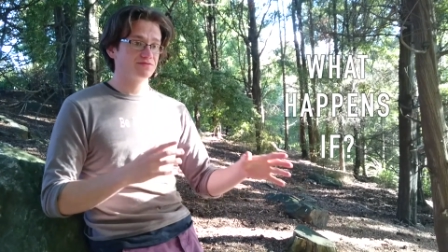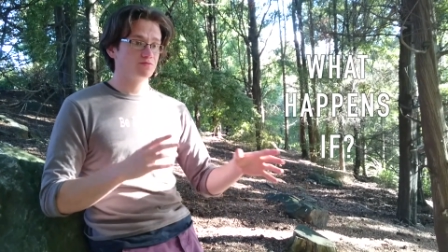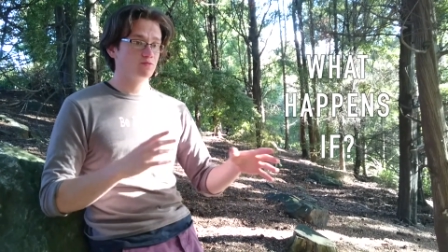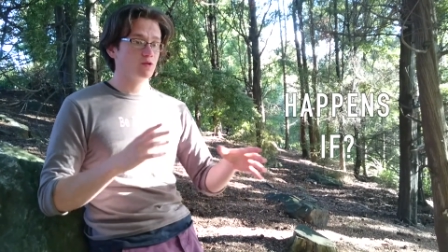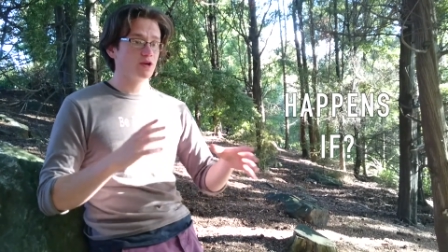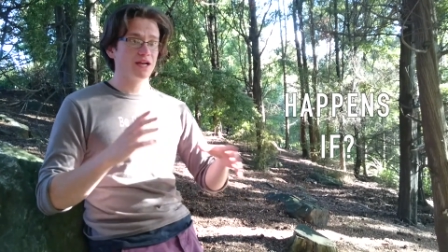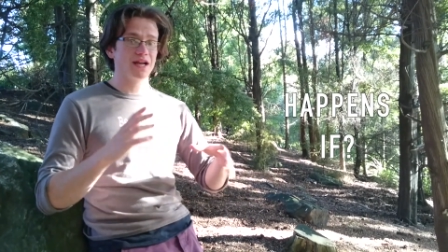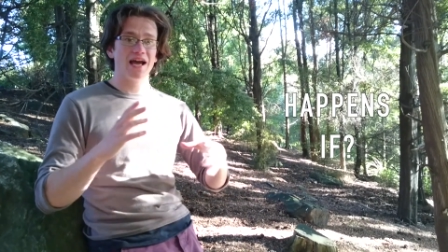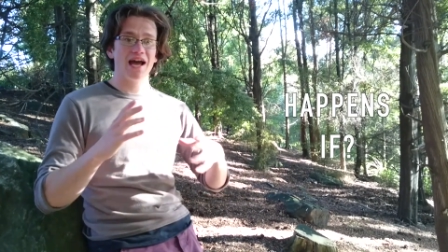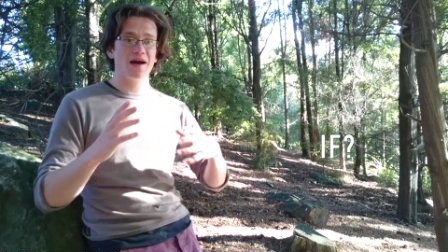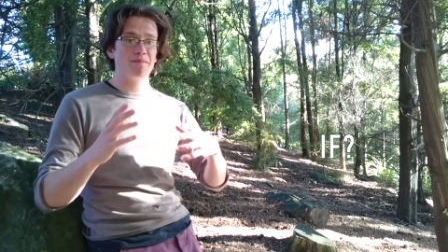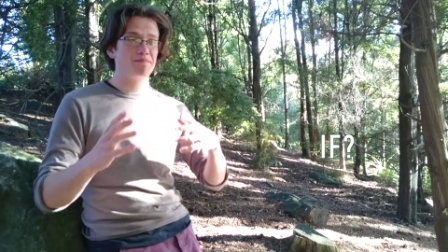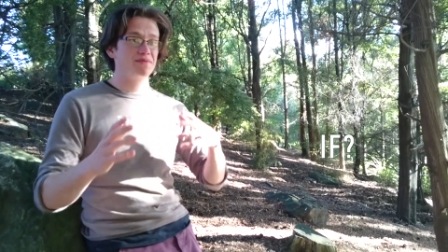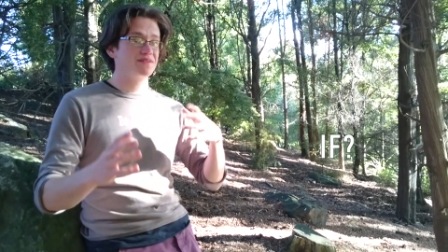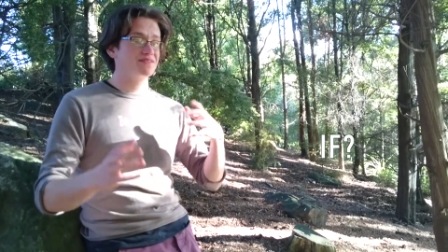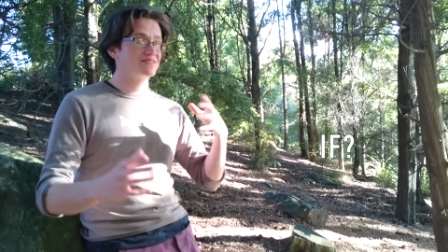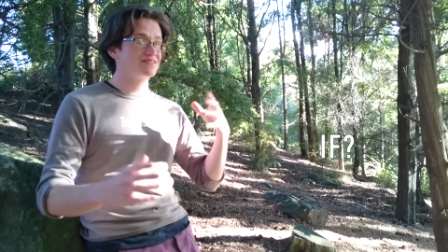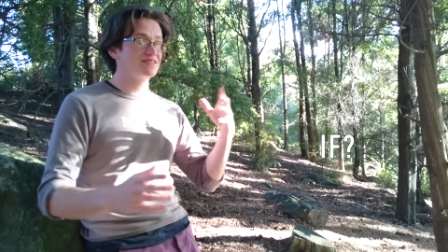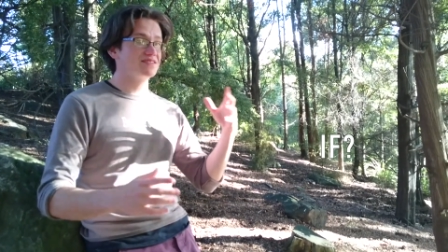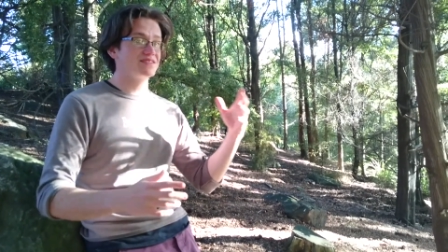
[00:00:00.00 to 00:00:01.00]
What
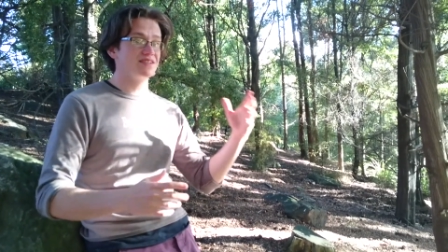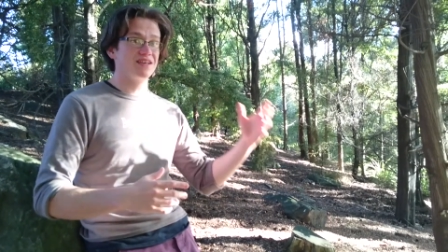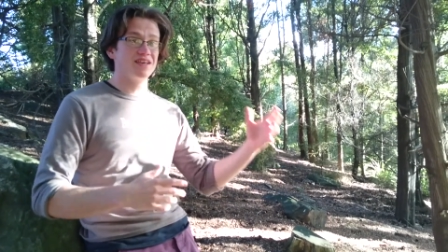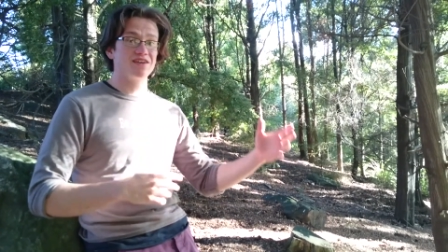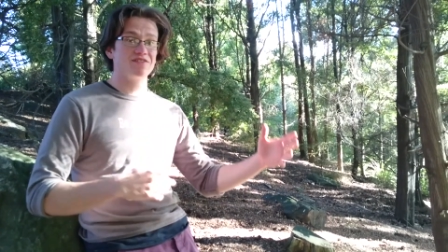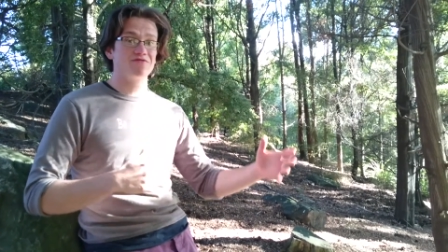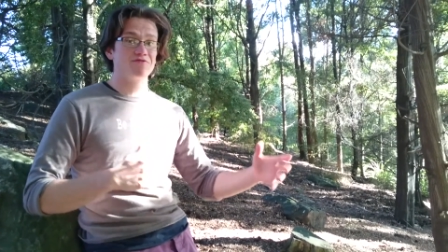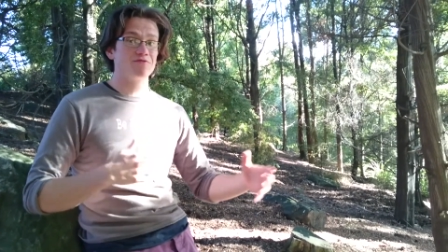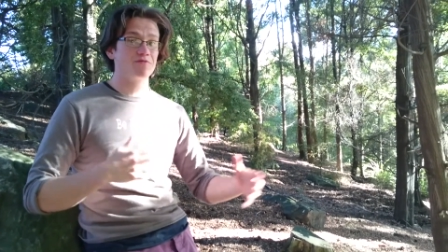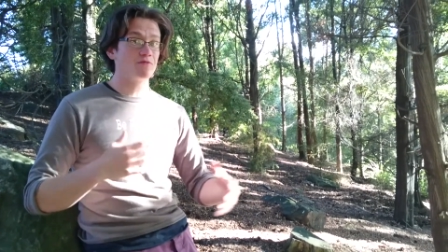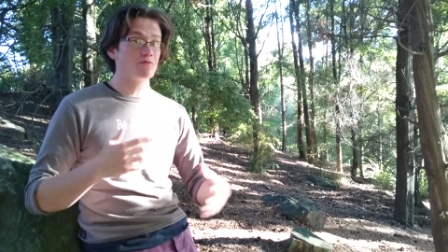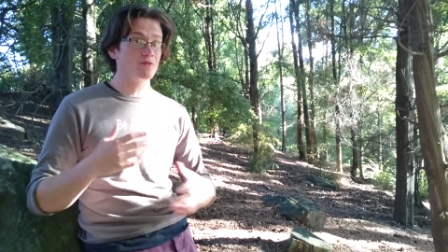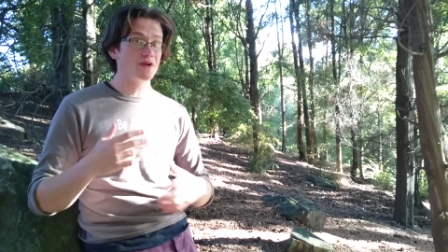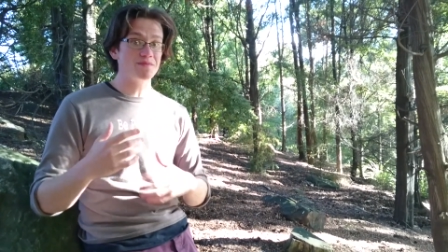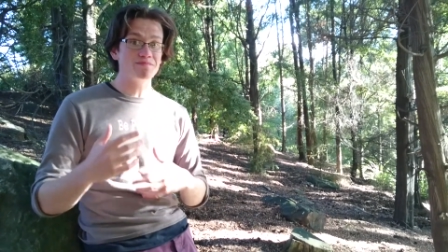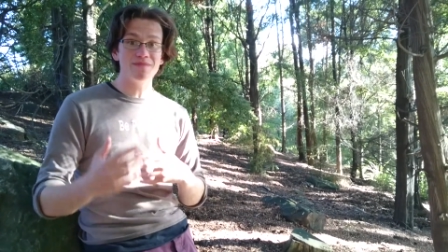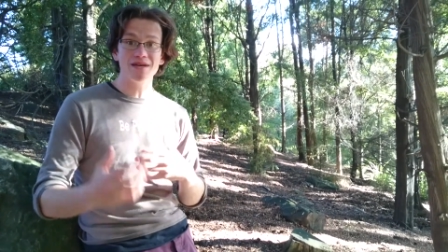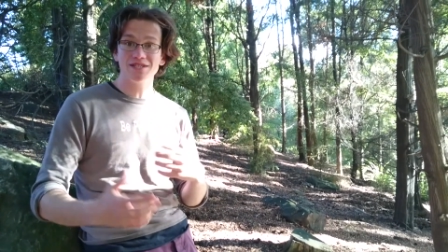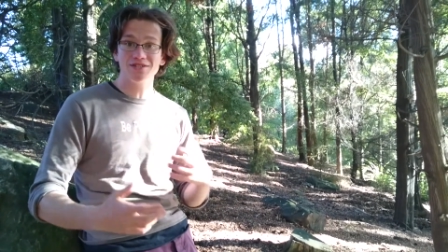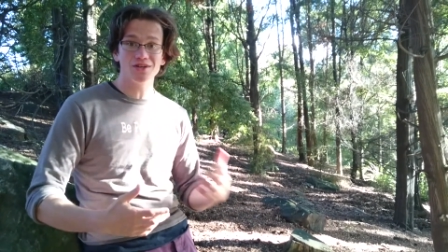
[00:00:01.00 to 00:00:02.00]
happens if
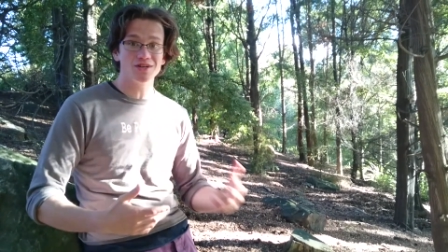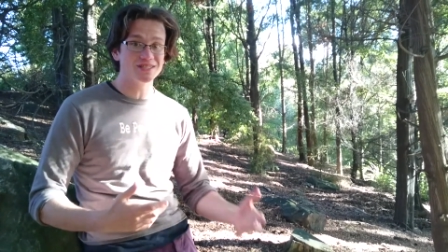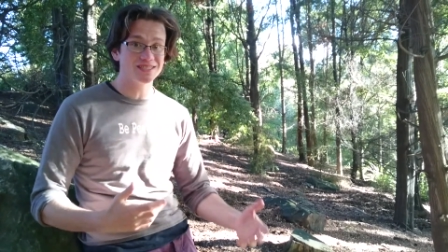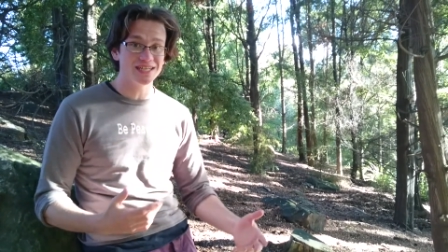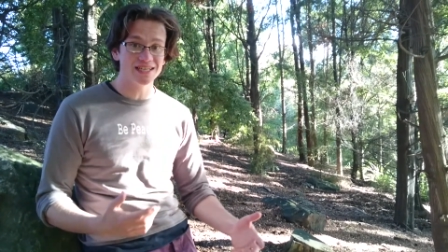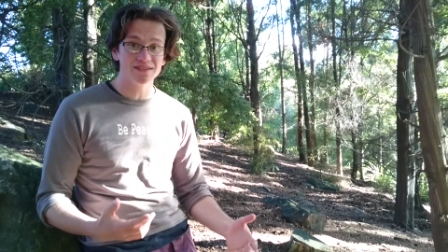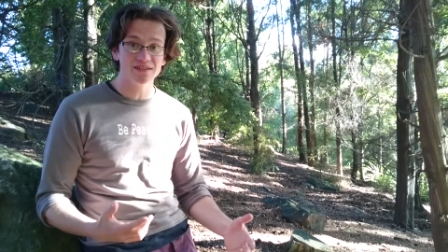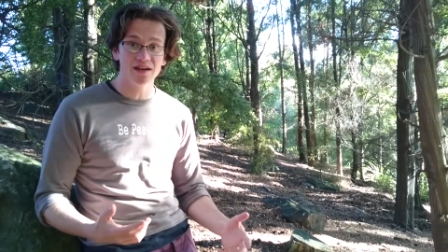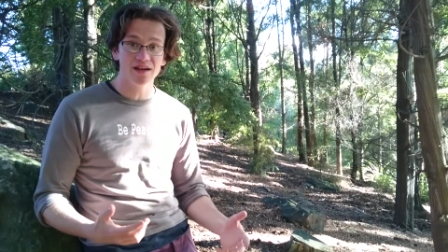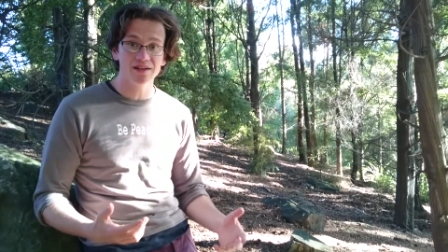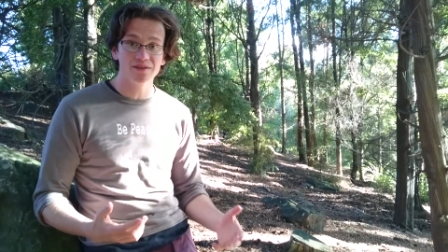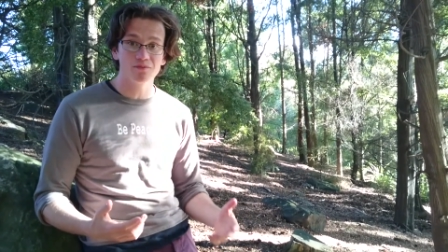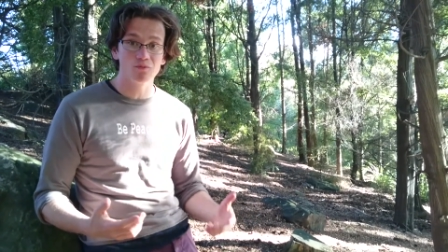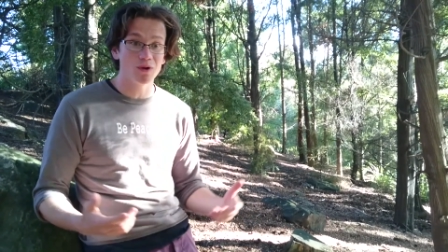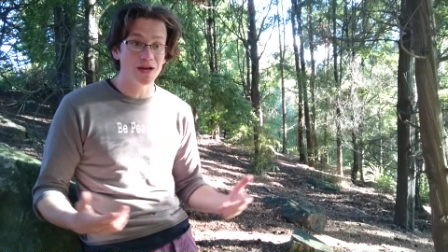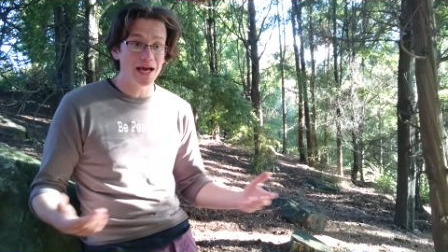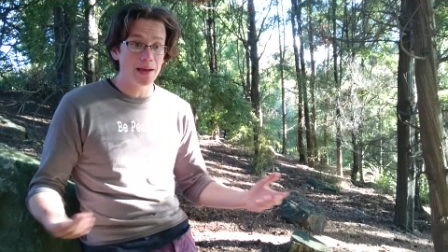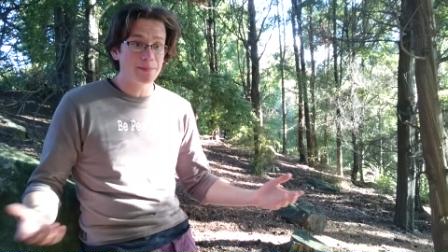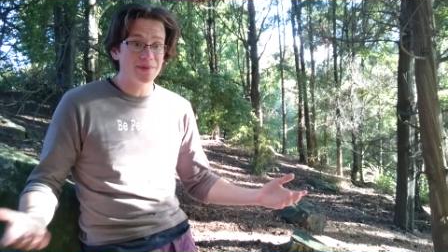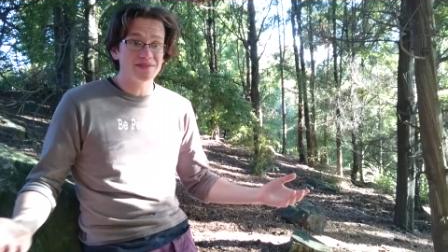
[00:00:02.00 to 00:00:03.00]
we miss our deadline?
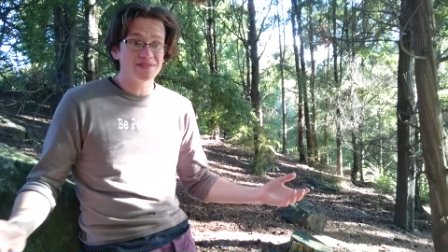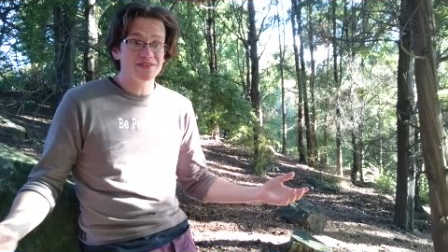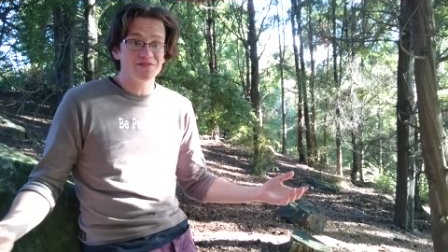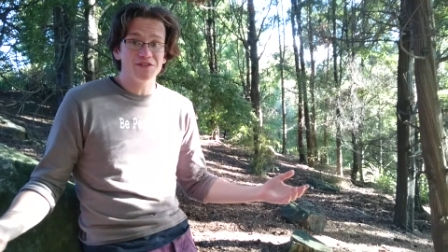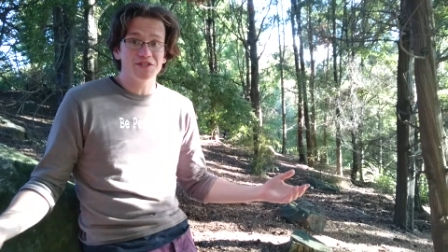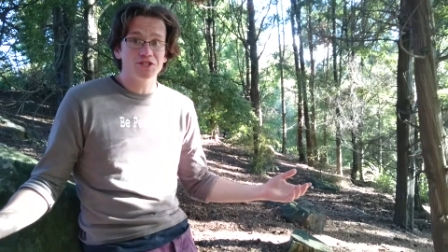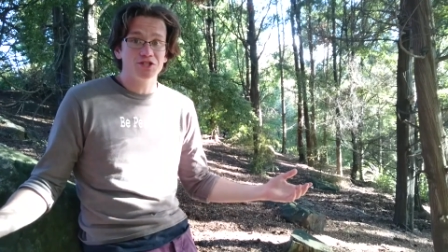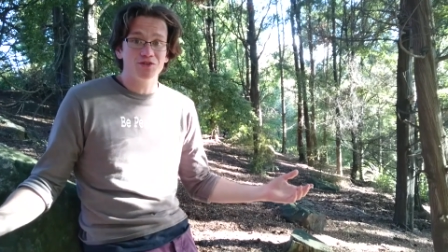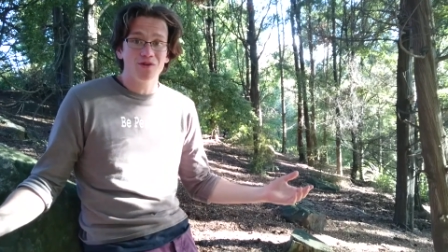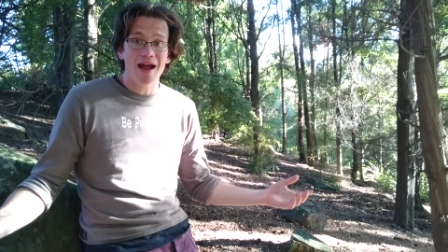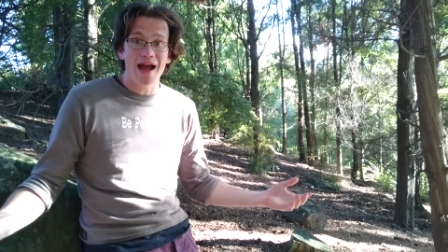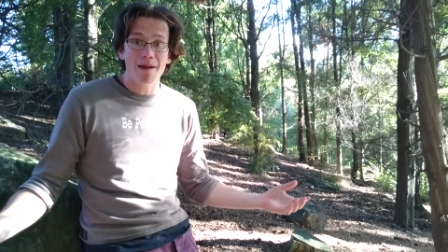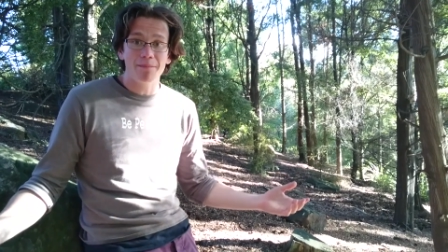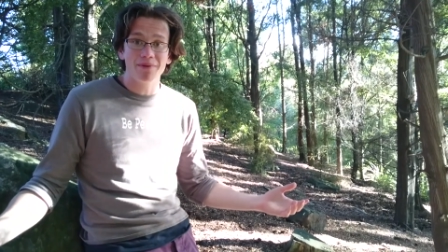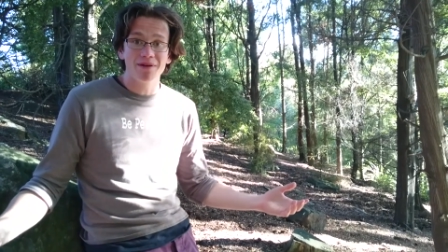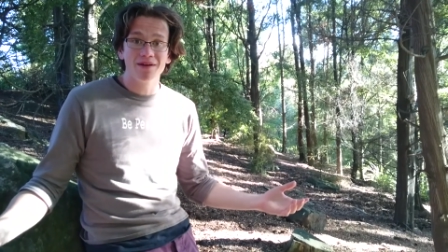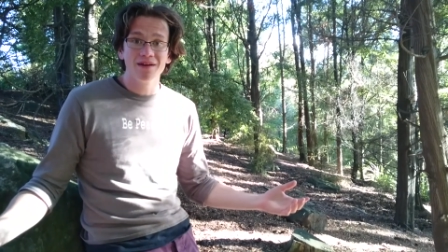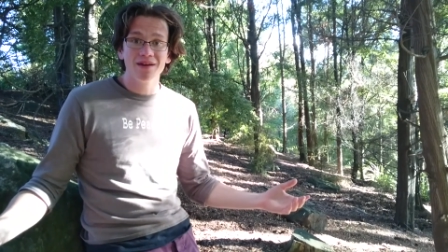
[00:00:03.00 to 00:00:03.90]
What happens if it's crap?